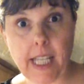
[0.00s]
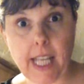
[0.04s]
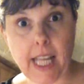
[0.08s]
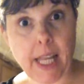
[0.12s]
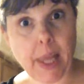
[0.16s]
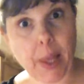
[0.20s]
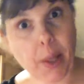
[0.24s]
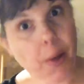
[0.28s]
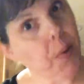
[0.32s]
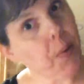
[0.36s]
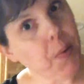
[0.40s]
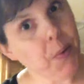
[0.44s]

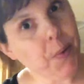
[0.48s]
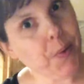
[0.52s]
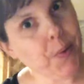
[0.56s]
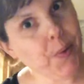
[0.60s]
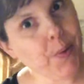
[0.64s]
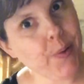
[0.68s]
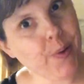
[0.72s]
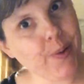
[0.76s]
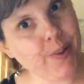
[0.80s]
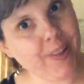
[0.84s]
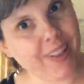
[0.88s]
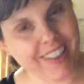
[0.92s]

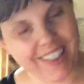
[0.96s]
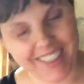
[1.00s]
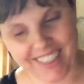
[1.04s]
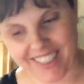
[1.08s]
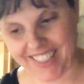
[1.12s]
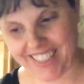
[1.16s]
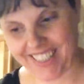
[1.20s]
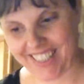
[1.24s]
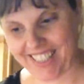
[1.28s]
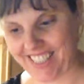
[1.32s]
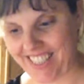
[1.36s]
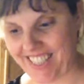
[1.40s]
Hello.
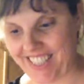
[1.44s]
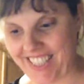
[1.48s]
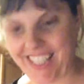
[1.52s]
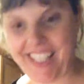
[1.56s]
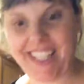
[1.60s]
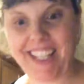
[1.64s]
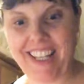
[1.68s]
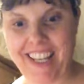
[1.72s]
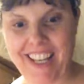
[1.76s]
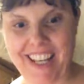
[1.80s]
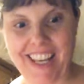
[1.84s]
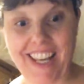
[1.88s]

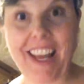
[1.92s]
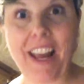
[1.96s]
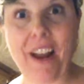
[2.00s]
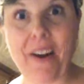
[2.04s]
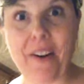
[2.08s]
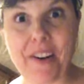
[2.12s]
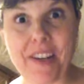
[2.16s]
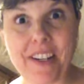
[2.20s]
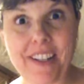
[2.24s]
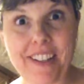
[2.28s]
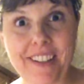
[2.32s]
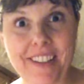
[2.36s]
How
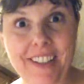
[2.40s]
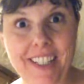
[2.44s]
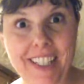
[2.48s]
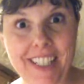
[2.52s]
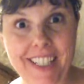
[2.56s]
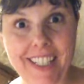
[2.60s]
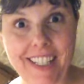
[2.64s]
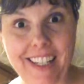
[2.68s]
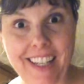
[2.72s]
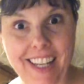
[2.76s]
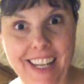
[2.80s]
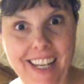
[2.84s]
are you doing
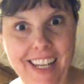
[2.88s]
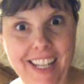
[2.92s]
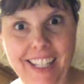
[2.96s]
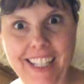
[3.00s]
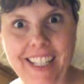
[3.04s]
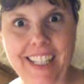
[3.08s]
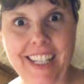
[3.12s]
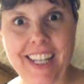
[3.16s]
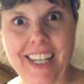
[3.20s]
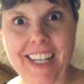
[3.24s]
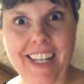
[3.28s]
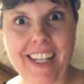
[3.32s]
tonight?
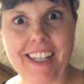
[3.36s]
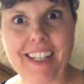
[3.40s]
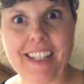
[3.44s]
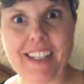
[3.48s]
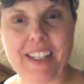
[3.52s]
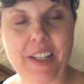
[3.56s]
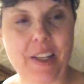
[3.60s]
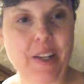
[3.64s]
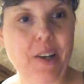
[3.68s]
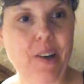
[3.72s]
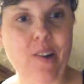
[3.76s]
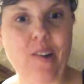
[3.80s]

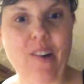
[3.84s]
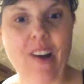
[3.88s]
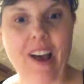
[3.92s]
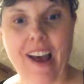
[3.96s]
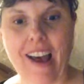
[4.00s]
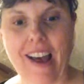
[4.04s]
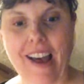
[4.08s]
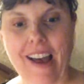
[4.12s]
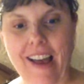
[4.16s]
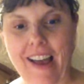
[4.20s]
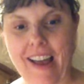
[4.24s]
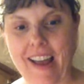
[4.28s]
So
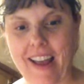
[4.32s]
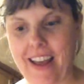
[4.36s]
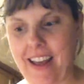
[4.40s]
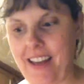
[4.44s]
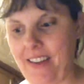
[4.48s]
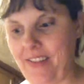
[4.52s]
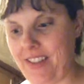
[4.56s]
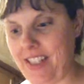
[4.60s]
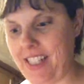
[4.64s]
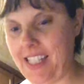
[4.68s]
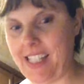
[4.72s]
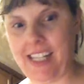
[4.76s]
I
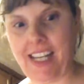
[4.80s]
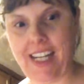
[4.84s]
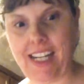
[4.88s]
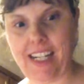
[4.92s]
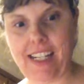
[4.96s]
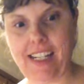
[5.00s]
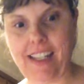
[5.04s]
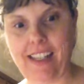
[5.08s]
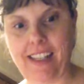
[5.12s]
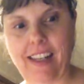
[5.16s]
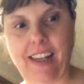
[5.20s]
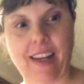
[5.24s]
have
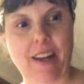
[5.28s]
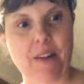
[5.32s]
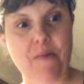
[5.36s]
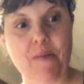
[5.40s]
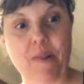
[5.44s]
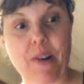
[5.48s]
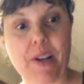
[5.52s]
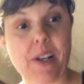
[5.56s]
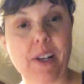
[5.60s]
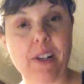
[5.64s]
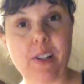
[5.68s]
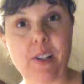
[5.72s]
decided that I
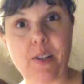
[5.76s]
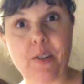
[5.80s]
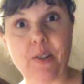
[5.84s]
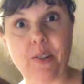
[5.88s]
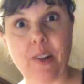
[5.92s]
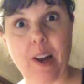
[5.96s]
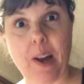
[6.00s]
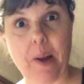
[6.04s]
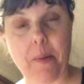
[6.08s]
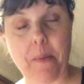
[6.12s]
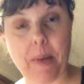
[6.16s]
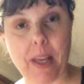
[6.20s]
wanted to
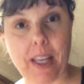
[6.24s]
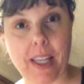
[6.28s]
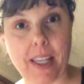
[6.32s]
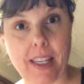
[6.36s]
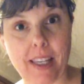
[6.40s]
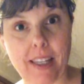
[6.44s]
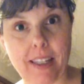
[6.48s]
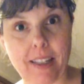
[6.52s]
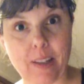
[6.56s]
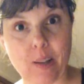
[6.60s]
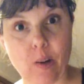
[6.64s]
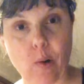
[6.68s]
try
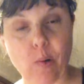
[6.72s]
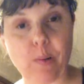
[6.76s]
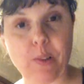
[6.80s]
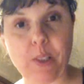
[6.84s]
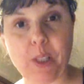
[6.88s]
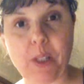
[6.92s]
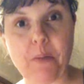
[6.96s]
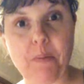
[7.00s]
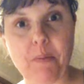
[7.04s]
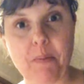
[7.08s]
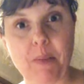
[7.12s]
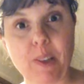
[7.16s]
making
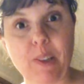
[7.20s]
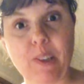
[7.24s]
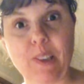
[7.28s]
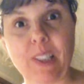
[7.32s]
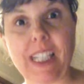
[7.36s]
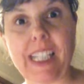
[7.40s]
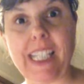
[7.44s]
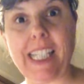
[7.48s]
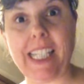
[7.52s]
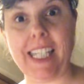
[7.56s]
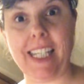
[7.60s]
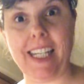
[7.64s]
golden milk
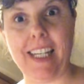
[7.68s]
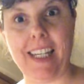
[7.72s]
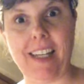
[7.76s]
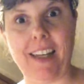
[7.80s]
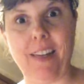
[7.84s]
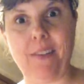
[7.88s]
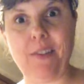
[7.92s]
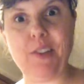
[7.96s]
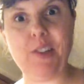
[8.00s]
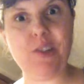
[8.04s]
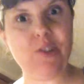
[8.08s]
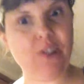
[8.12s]
tea.
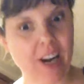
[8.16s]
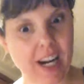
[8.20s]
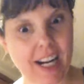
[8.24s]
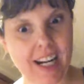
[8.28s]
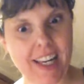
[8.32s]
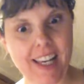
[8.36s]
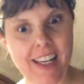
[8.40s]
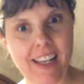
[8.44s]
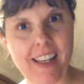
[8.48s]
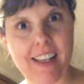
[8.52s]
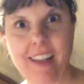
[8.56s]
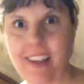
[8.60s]
Have you tried
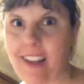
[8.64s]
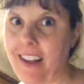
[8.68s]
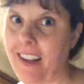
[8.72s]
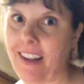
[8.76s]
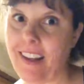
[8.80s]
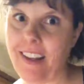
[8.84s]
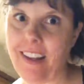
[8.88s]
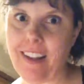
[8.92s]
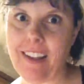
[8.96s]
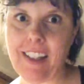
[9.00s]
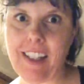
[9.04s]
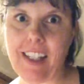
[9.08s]
it?
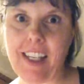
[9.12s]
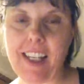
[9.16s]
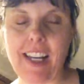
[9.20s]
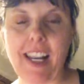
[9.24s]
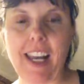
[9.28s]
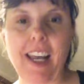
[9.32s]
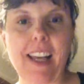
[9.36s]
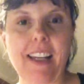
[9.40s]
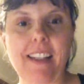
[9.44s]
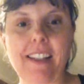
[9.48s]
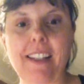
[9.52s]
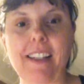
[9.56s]
It
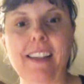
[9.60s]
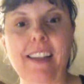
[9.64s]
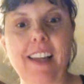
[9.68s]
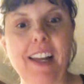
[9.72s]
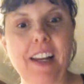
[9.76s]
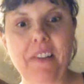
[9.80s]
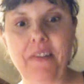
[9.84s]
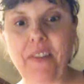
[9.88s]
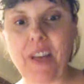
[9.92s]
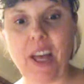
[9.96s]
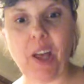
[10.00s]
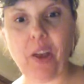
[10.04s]
has a
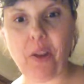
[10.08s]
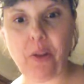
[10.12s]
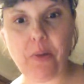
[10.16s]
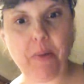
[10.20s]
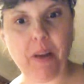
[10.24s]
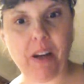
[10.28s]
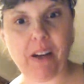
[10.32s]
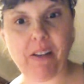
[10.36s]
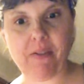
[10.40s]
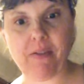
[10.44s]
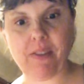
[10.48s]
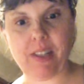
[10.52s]
lot of health
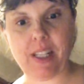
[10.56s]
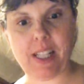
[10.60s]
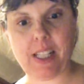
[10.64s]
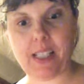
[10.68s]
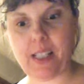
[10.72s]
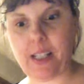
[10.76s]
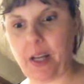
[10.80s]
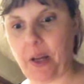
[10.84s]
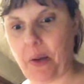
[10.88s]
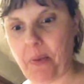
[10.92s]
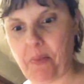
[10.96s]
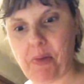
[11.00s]

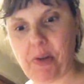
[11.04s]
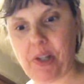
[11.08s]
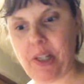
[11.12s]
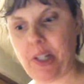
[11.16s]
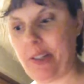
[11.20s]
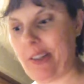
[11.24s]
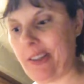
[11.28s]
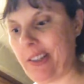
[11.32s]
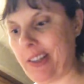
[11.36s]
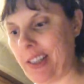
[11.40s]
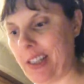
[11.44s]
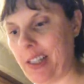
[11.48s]
benefits,
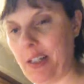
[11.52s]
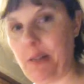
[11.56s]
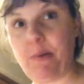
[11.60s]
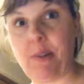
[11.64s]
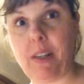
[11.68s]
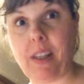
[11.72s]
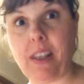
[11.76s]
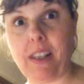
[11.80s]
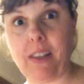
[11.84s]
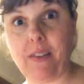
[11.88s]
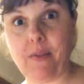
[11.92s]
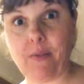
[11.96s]
particularly
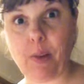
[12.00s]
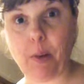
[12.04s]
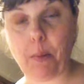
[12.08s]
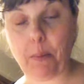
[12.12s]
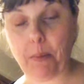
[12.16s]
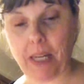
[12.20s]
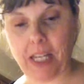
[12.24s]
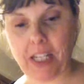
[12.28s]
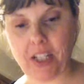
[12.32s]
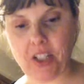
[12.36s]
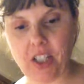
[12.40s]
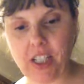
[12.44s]
with
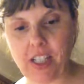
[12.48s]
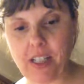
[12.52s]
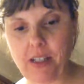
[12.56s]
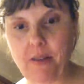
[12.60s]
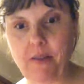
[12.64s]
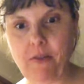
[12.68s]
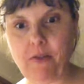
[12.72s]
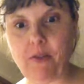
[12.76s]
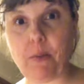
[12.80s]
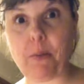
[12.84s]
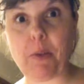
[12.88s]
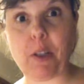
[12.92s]

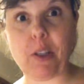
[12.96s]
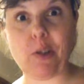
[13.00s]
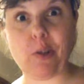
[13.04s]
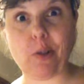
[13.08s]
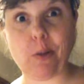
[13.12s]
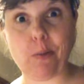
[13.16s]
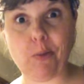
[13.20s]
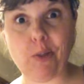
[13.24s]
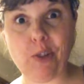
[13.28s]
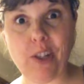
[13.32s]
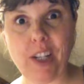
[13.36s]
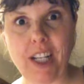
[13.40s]
inflammation from the
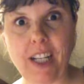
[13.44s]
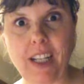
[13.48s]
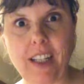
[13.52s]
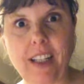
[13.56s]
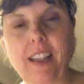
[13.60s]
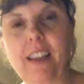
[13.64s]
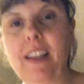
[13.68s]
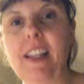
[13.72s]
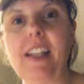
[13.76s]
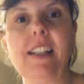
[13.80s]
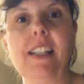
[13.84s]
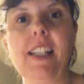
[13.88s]

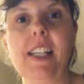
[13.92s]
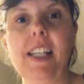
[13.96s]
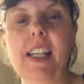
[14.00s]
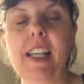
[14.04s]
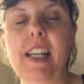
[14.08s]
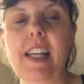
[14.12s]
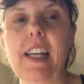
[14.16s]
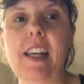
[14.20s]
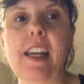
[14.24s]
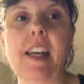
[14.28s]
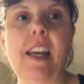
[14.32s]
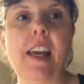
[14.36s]
turmeric that's in
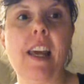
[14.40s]
it.